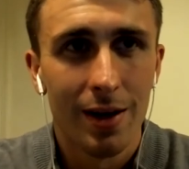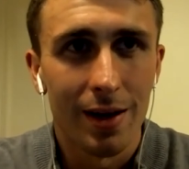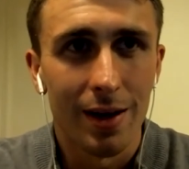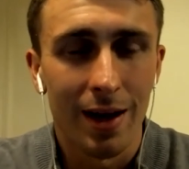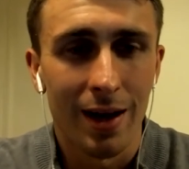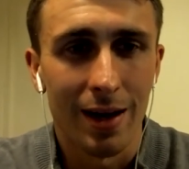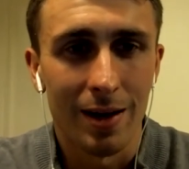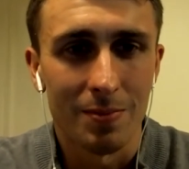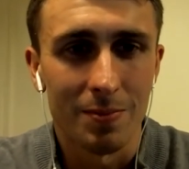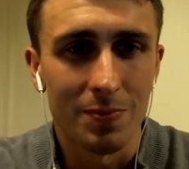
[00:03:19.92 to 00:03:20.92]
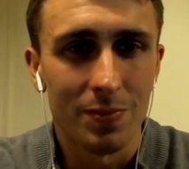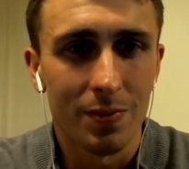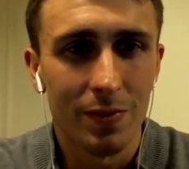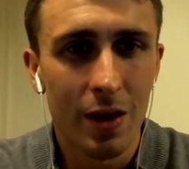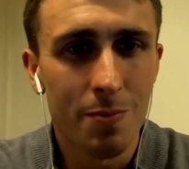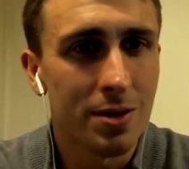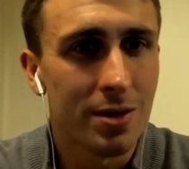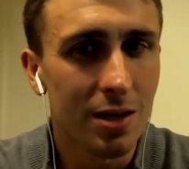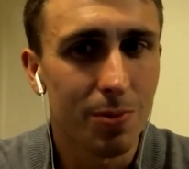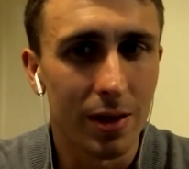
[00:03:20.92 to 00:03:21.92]
they've been
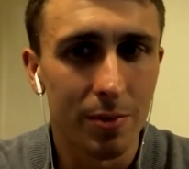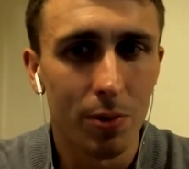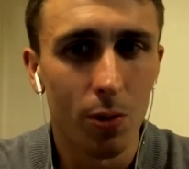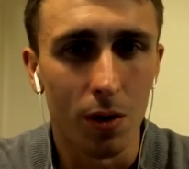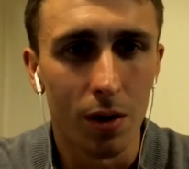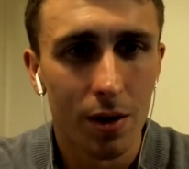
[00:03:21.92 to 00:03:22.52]
desperately poor.